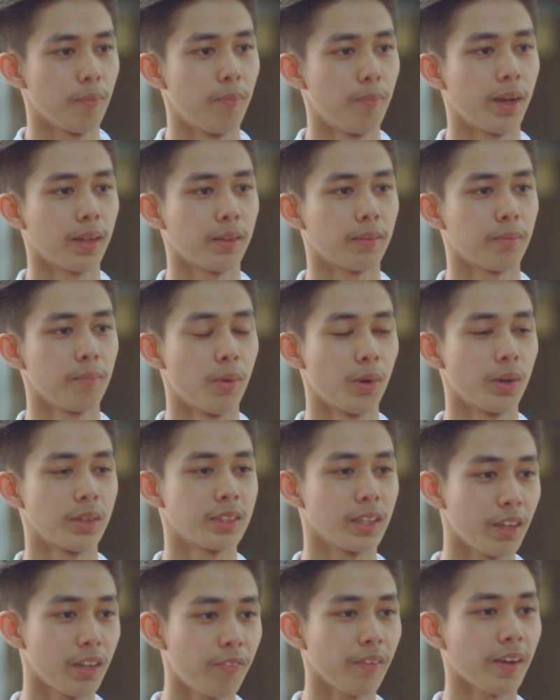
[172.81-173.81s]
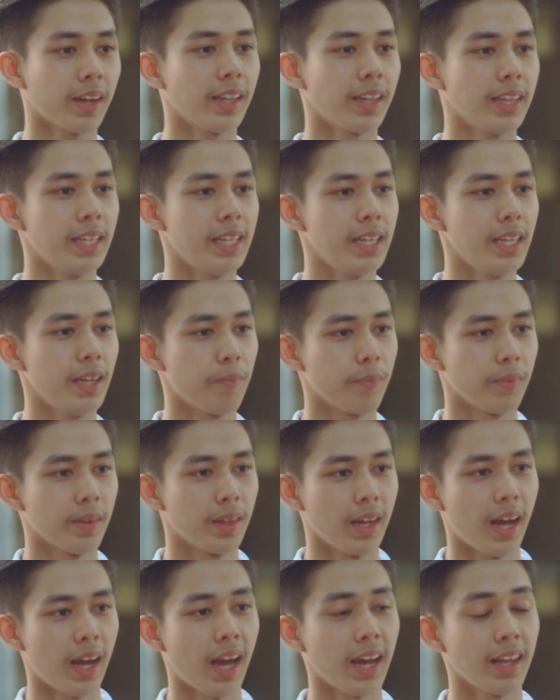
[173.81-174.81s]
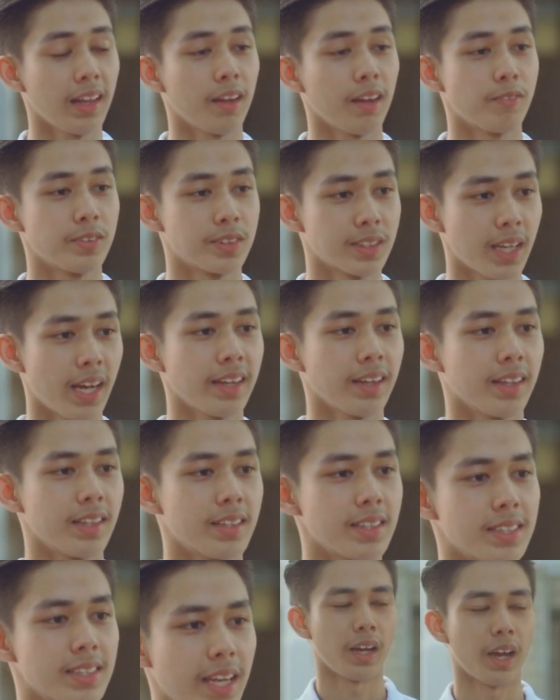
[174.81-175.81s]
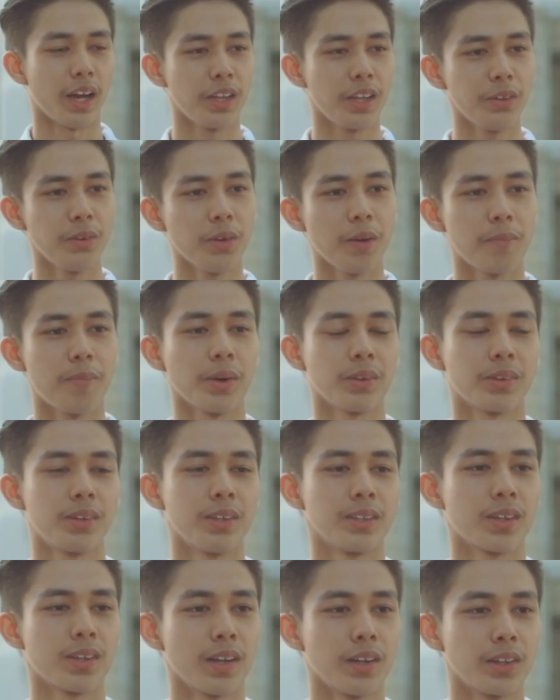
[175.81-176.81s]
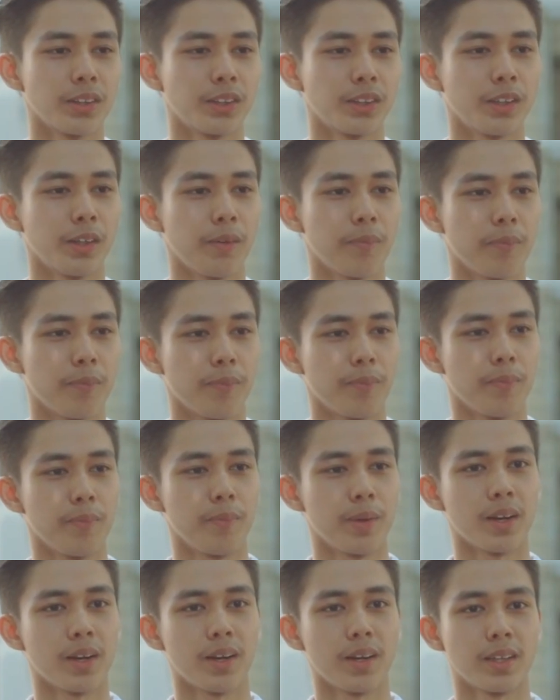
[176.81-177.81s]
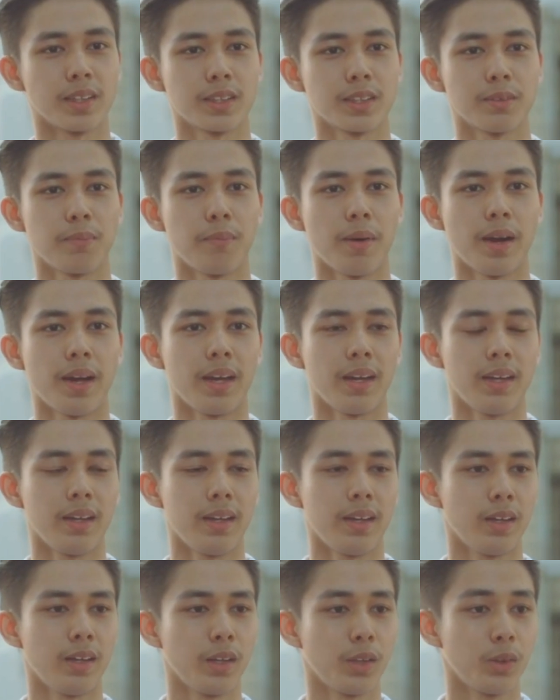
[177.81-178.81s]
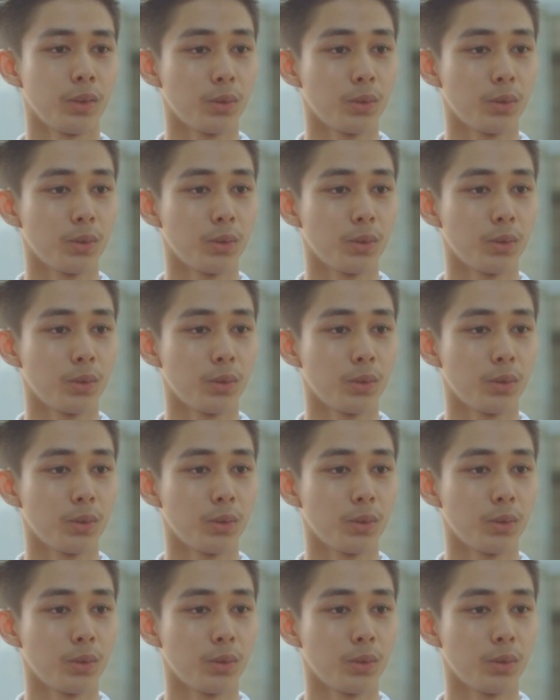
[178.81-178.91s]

But more significantly, I love science. I knew about this scholarship because my,